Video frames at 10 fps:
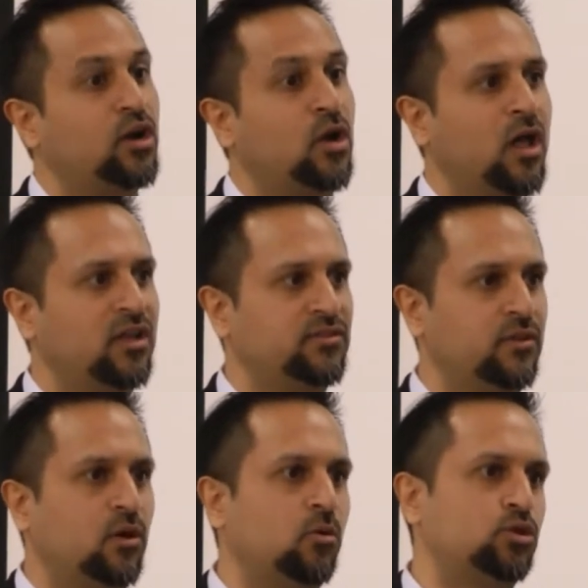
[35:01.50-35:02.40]
knowledge of
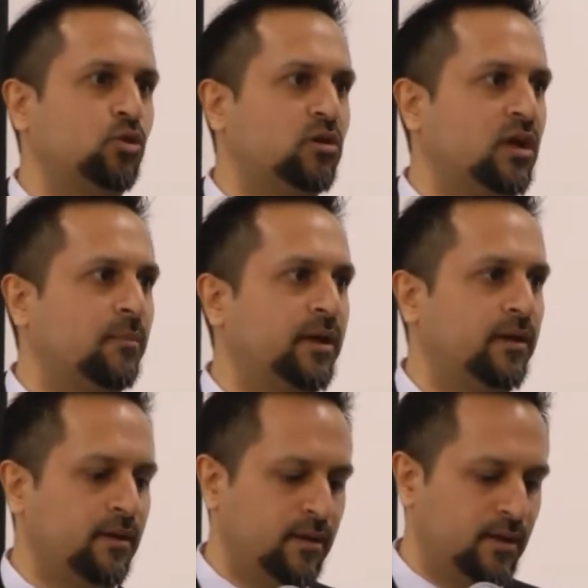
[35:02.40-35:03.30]
their own shortcoming
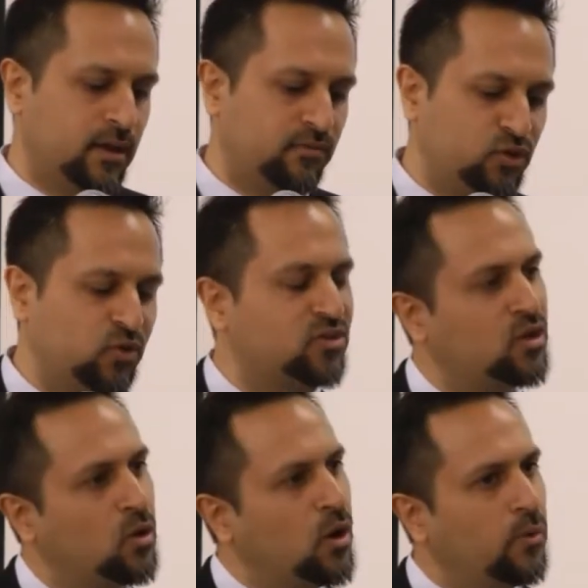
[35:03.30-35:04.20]
and of truth.
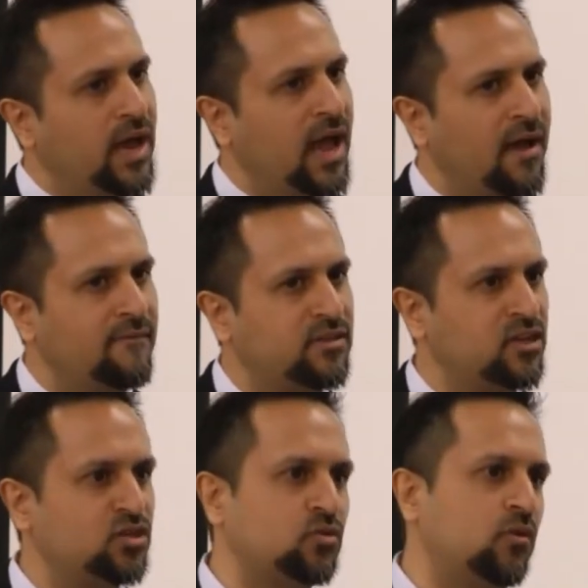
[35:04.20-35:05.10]
So we have
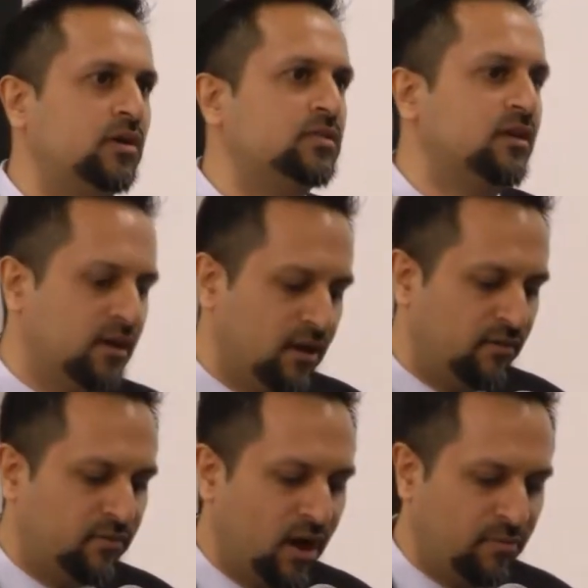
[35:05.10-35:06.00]
such stories
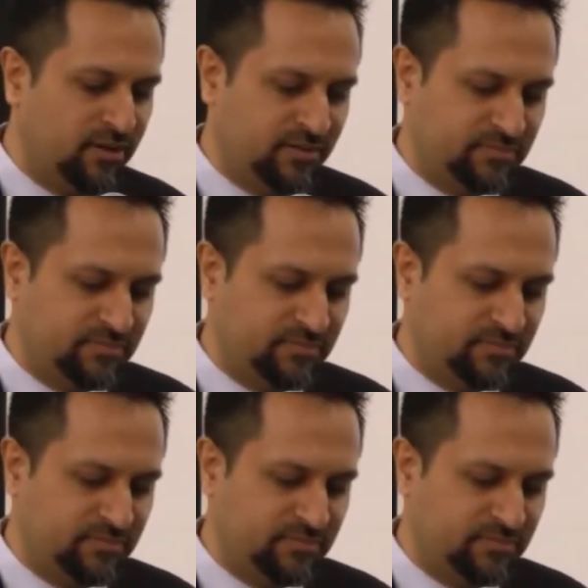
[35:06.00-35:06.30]
of Rabi'.